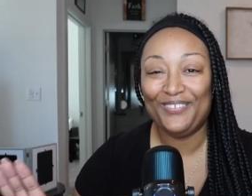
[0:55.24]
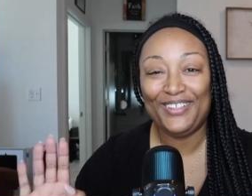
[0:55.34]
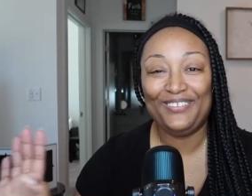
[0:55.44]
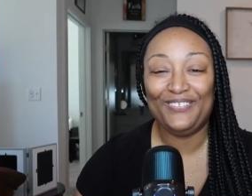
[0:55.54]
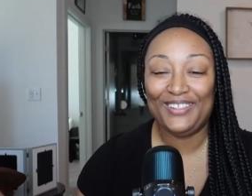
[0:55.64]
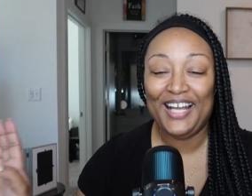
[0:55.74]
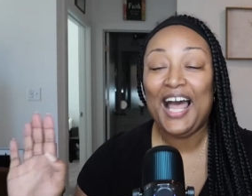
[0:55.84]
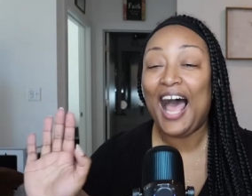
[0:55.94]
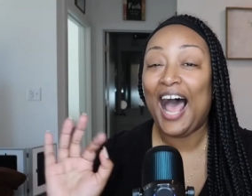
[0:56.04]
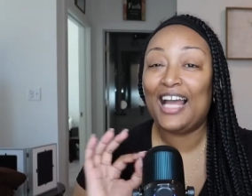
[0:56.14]
we'll, we'll,
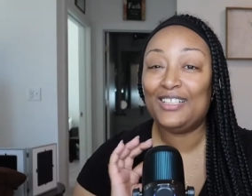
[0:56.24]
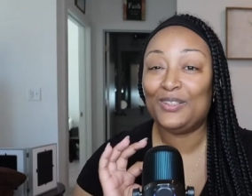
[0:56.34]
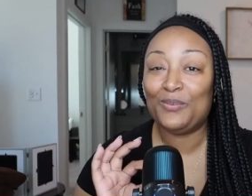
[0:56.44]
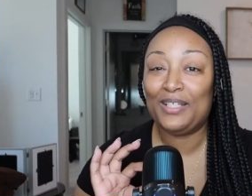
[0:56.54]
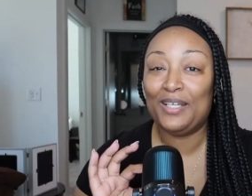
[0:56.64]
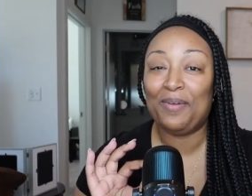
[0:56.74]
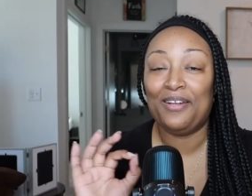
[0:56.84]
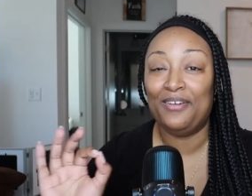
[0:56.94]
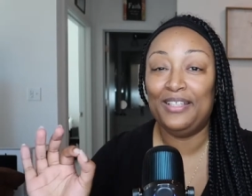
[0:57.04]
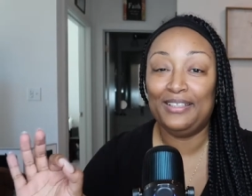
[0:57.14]
I just wanted him, I
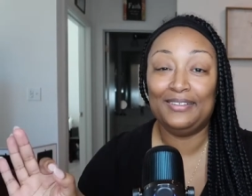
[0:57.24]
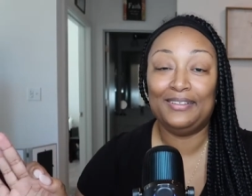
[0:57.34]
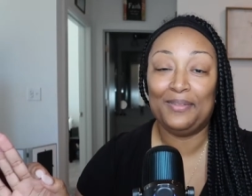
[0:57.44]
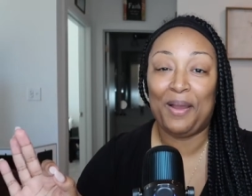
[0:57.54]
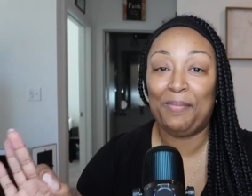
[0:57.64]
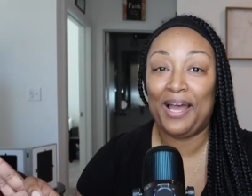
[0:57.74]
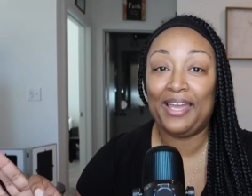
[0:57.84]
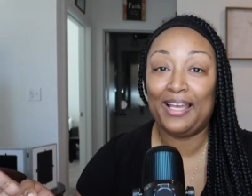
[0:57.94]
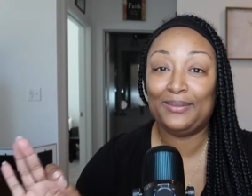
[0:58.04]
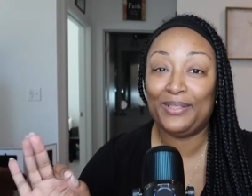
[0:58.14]
know he listens to my
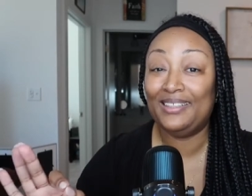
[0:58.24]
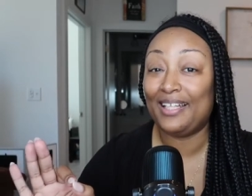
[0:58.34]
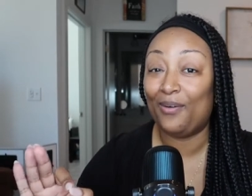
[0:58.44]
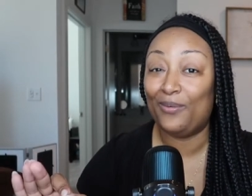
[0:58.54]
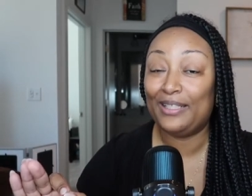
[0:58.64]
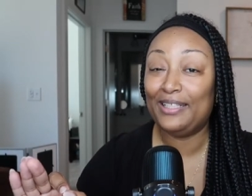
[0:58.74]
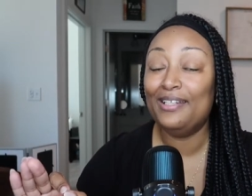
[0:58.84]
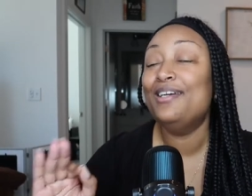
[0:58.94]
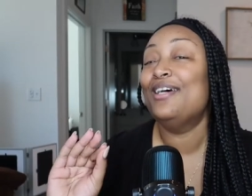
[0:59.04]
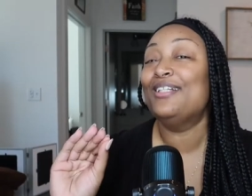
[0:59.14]
podcast when he's not wanted.
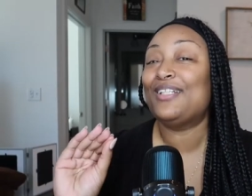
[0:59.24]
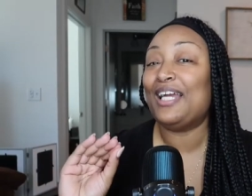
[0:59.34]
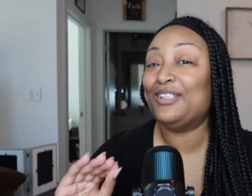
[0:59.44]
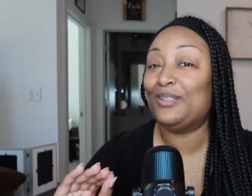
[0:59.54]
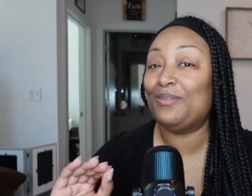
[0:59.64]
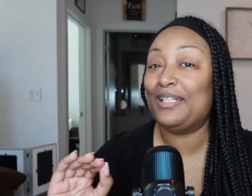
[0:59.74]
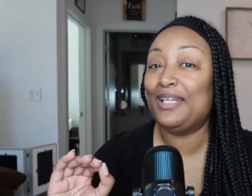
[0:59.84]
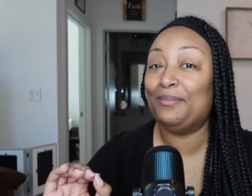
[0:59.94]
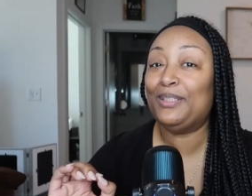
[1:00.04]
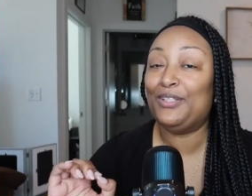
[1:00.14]
So I just wanted
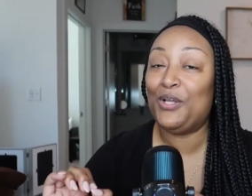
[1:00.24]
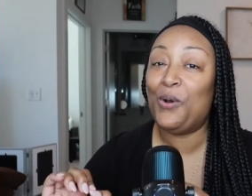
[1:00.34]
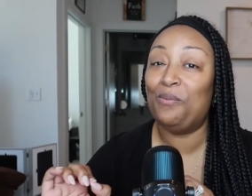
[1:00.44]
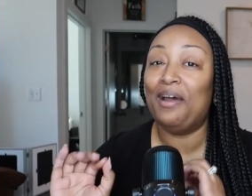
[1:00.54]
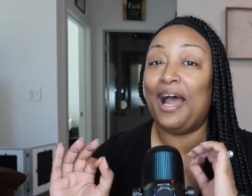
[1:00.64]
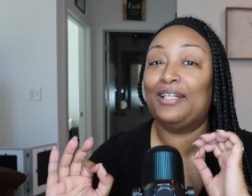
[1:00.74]
him to know that